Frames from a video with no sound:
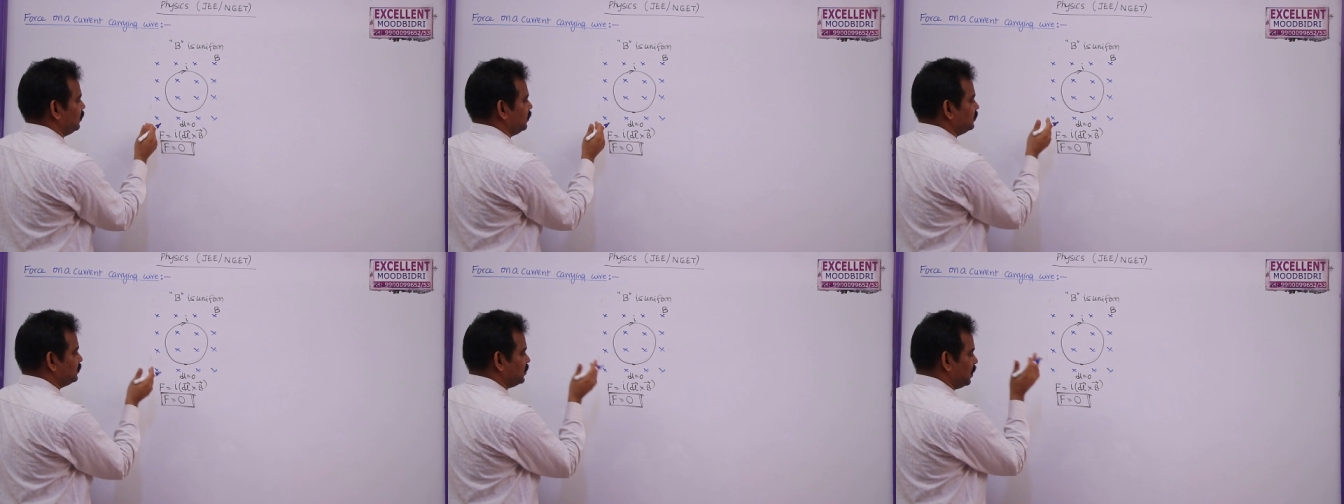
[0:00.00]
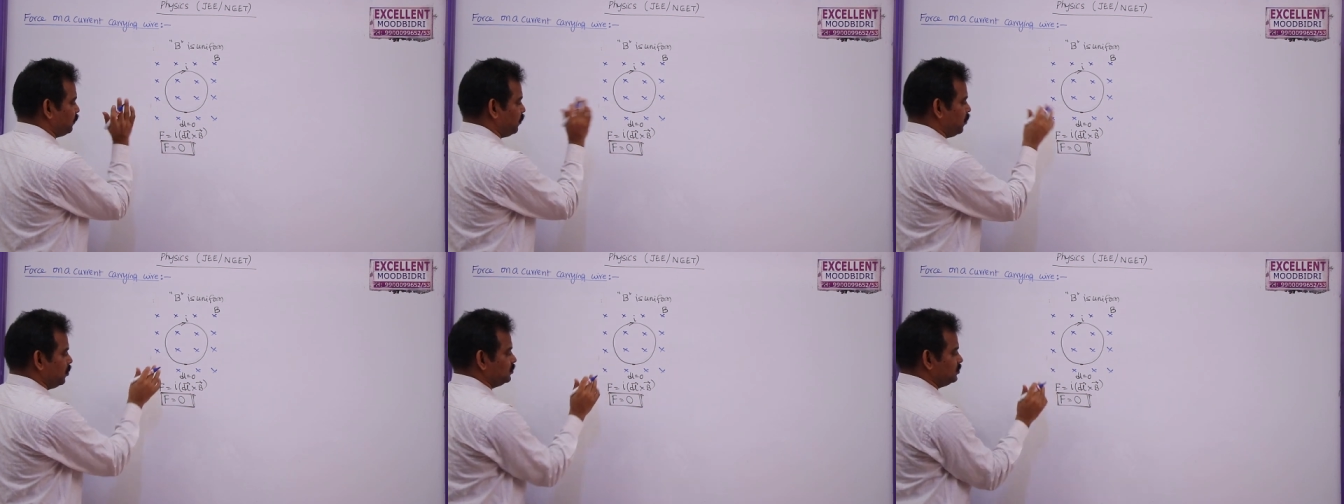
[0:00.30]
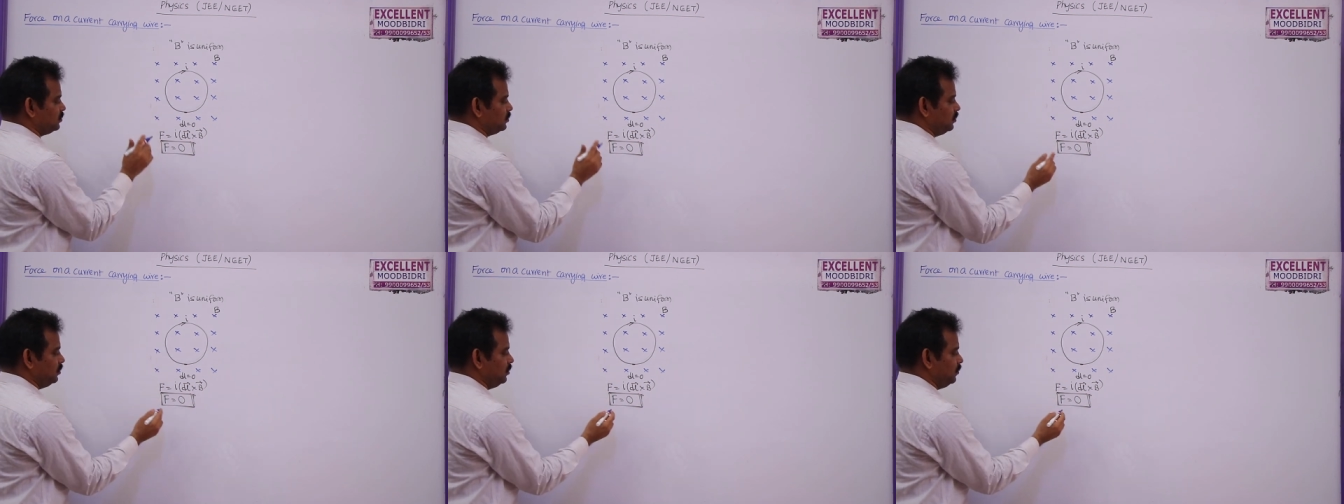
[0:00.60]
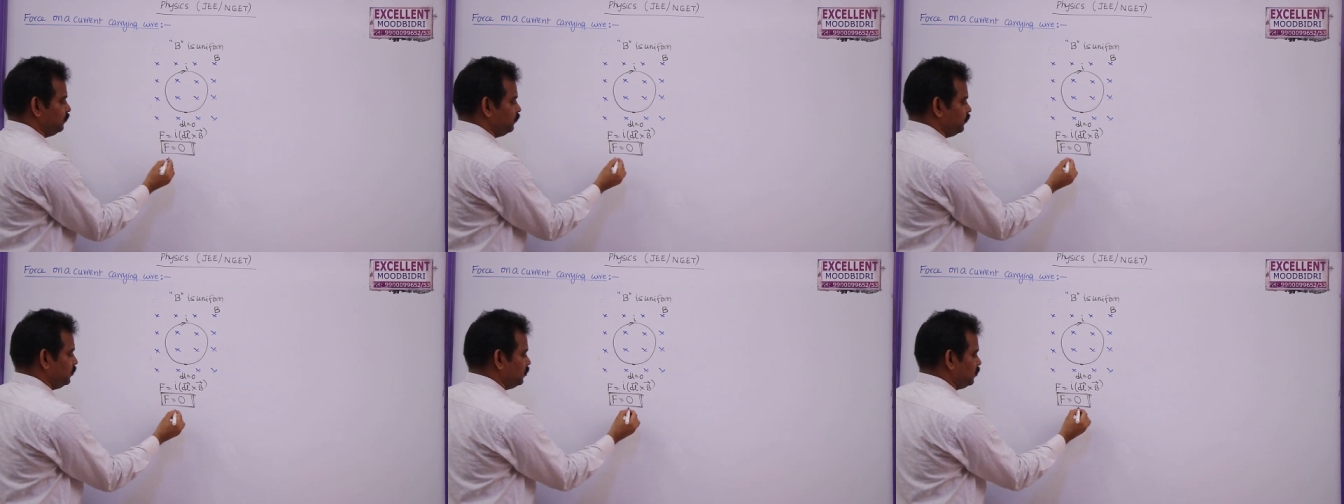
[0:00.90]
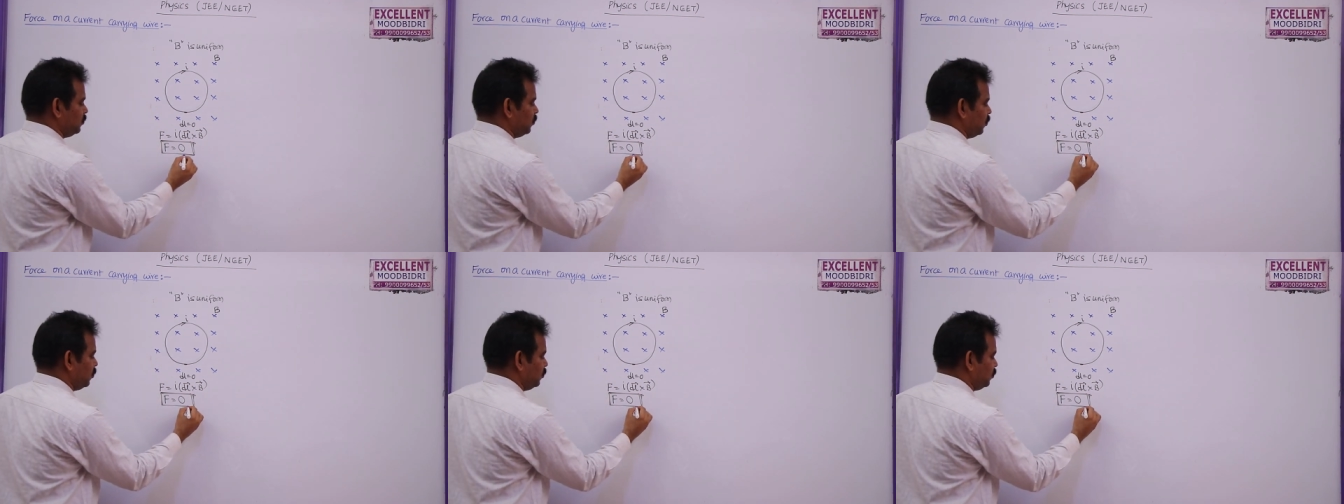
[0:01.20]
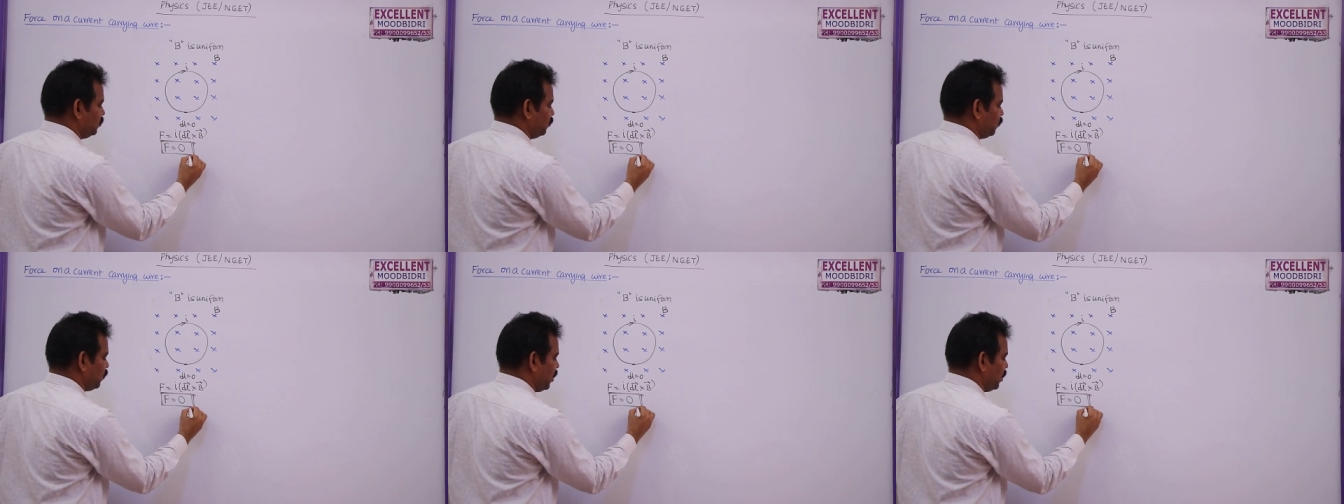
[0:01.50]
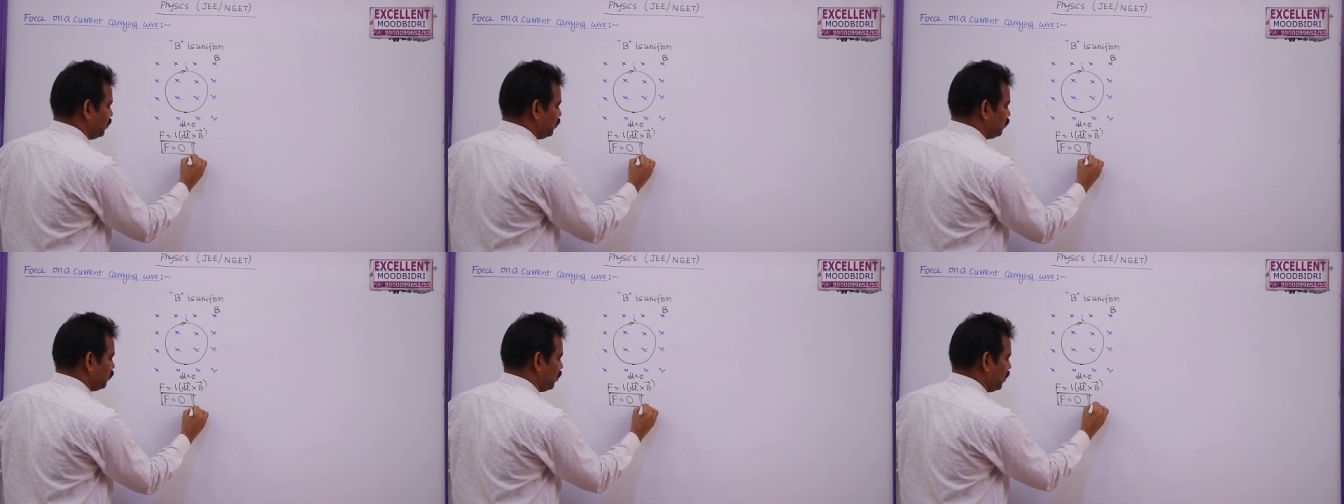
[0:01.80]
Suppose if you don't
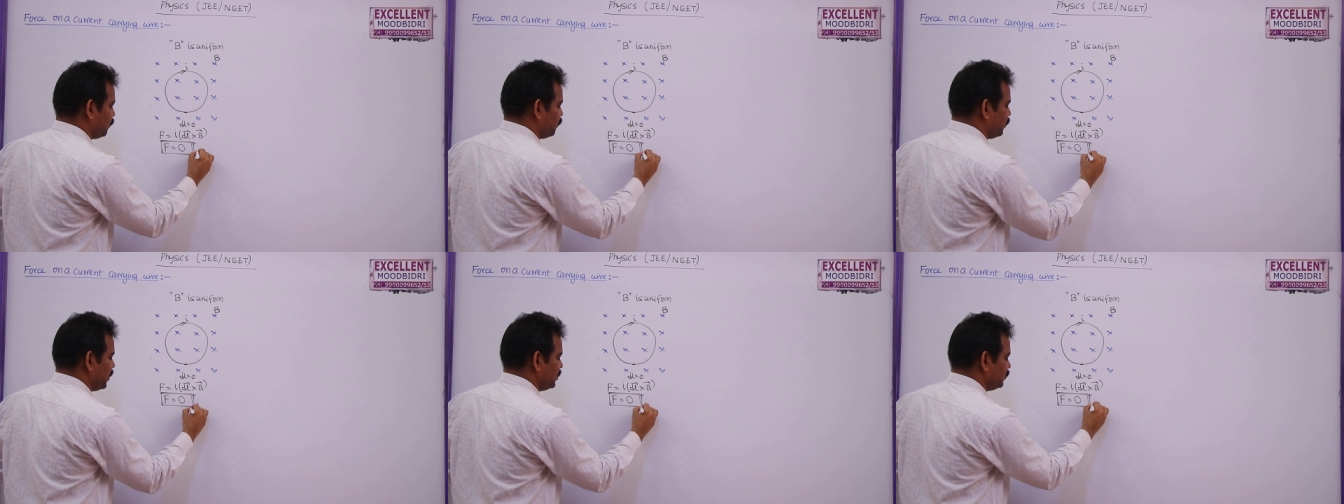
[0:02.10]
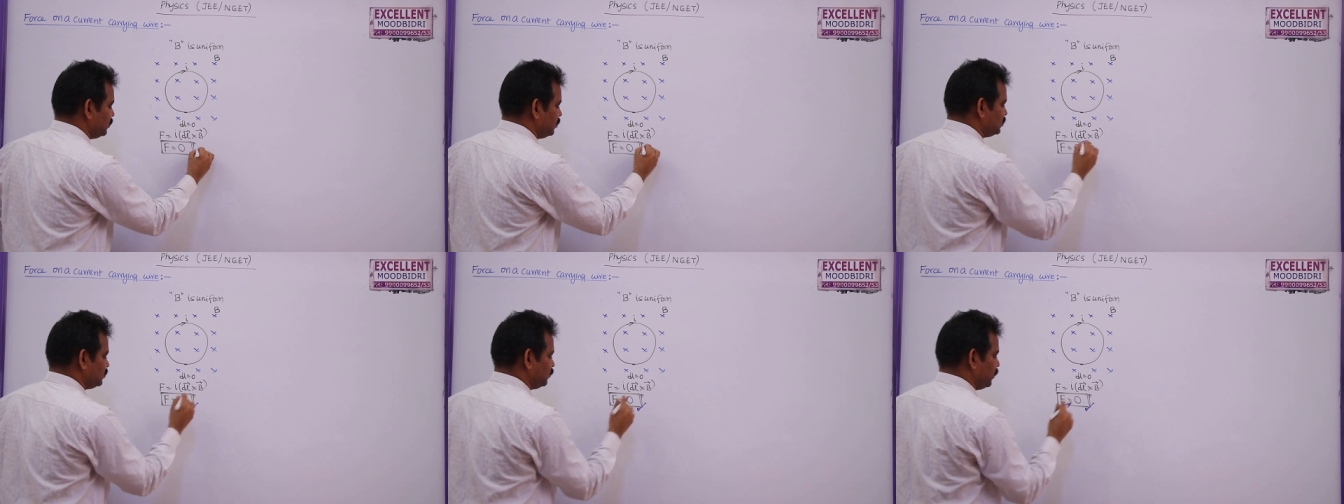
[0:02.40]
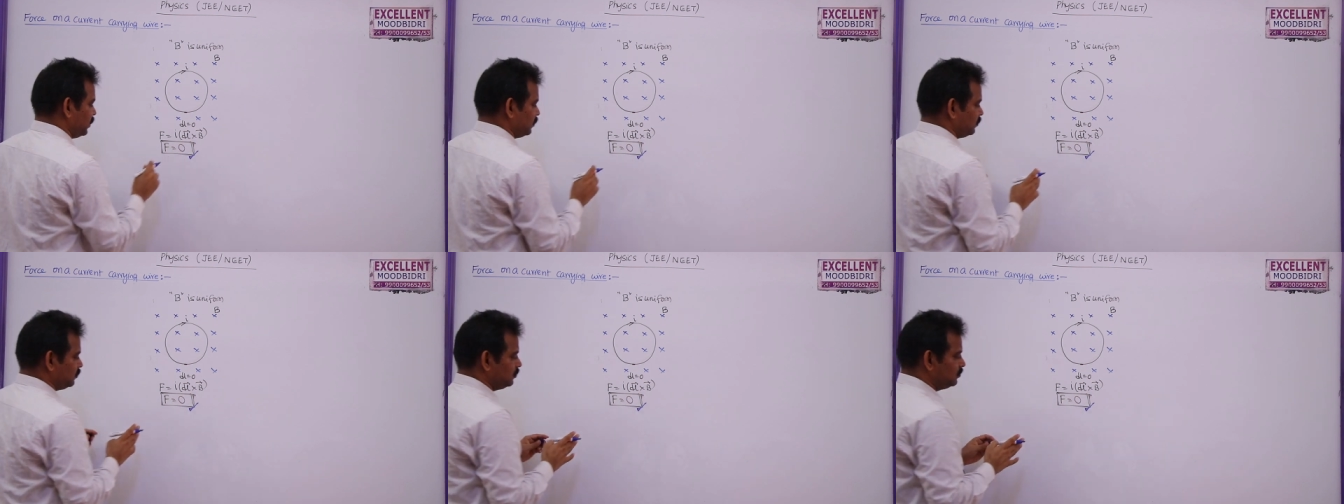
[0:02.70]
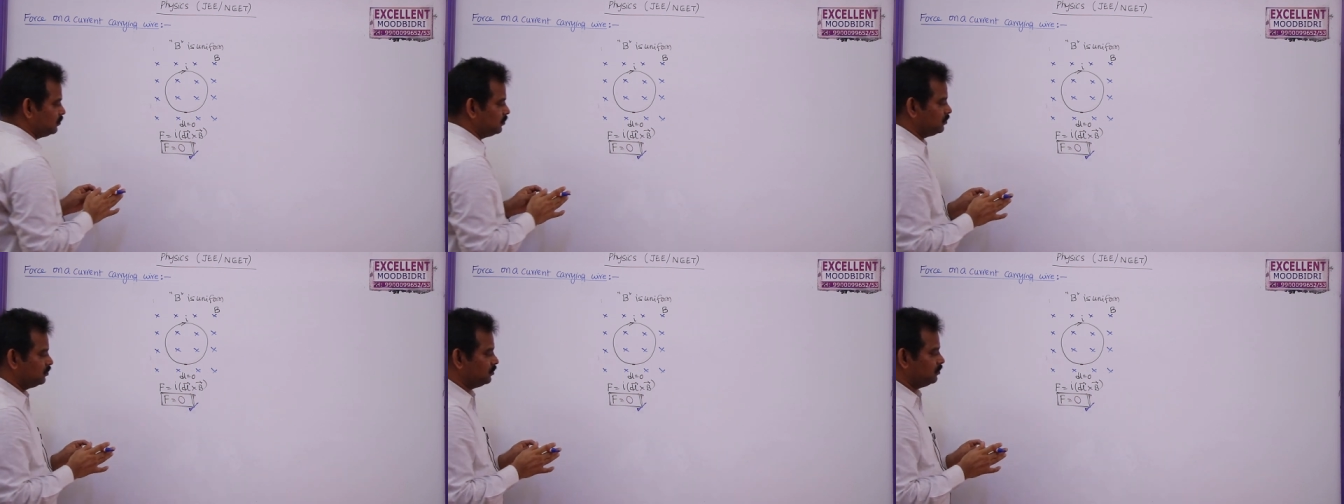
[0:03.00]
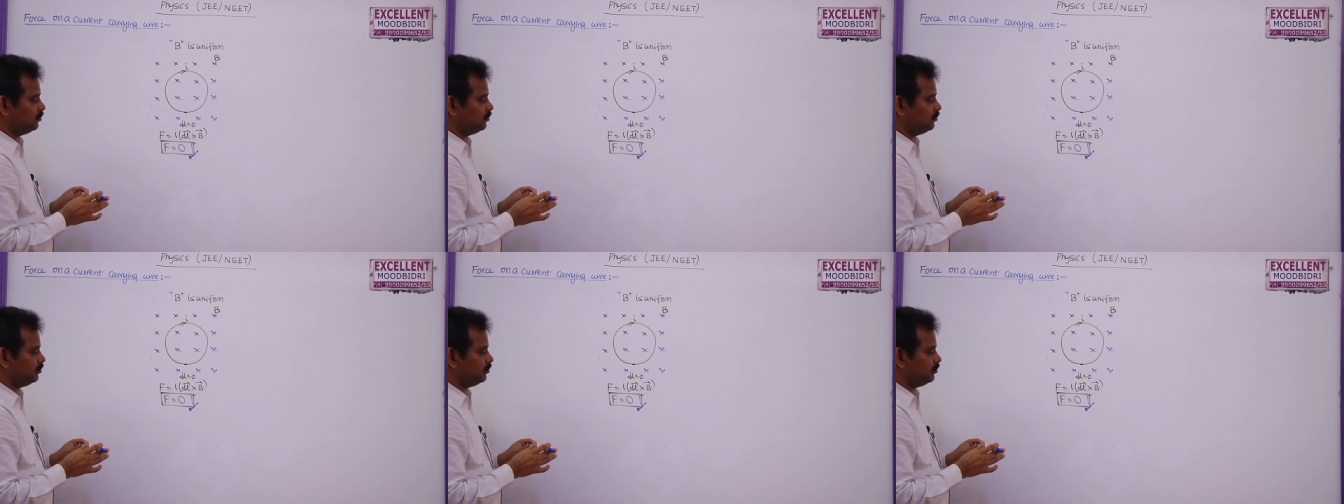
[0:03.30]
want to apply this one,